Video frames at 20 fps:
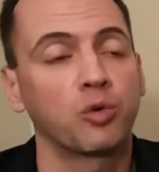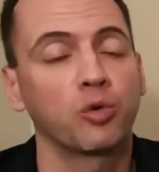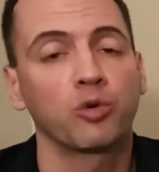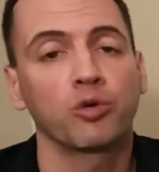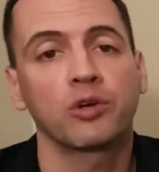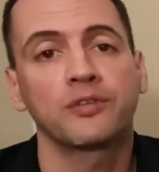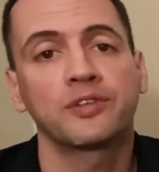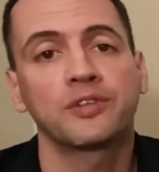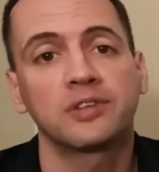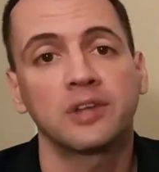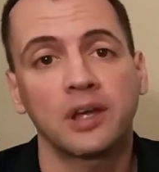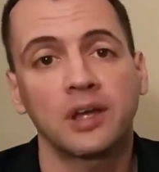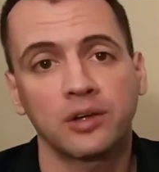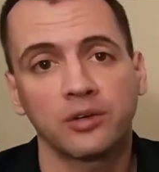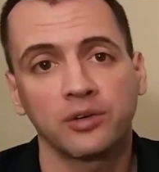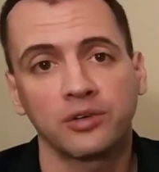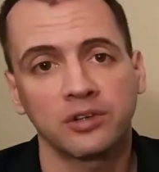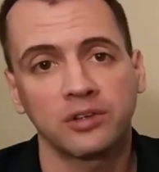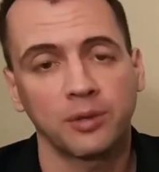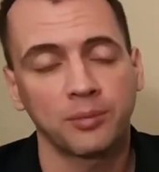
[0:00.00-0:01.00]
of a second or
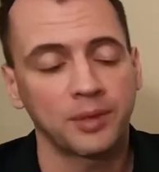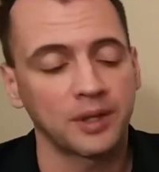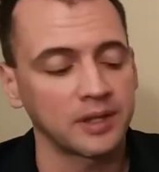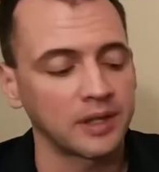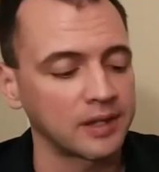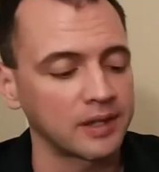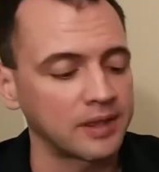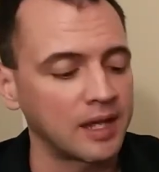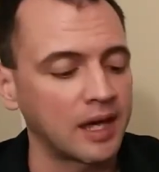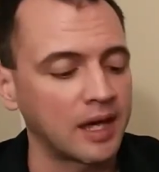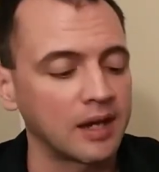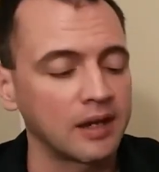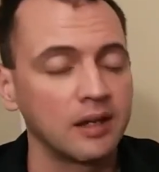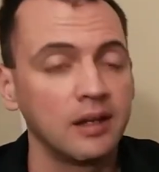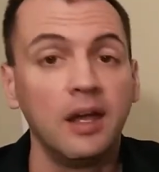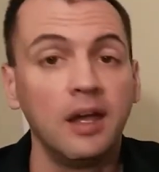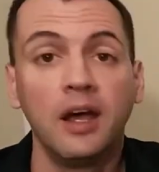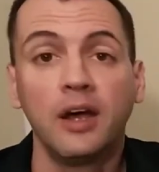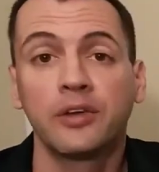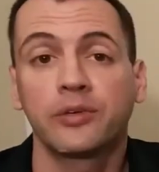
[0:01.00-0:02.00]
something like that.
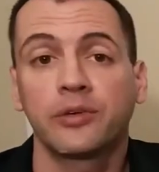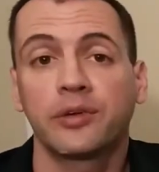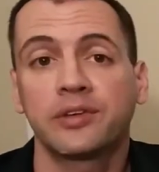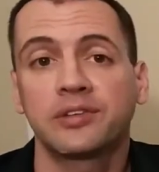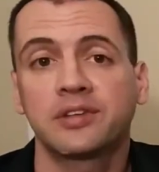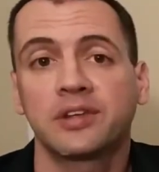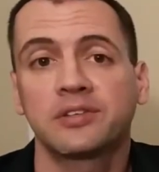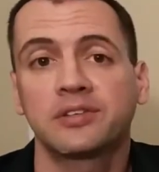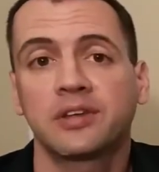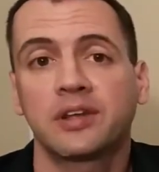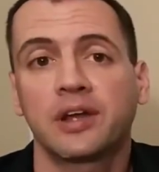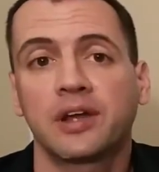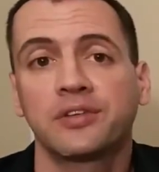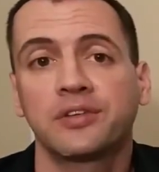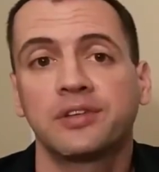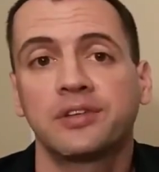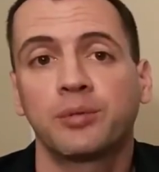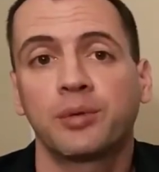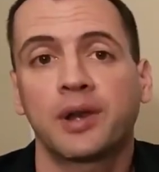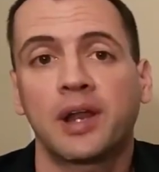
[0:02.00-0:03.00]
So let's test it out and see
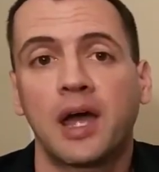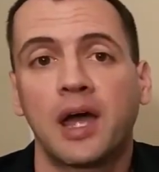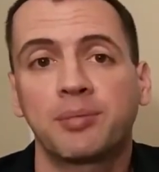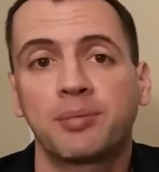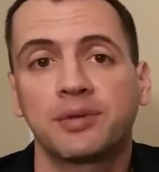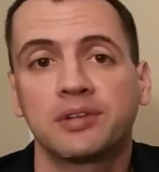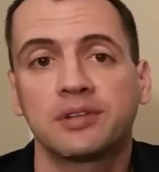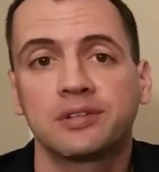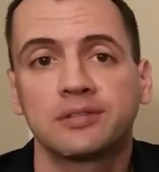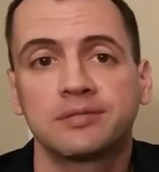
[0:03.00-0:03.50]
what happens.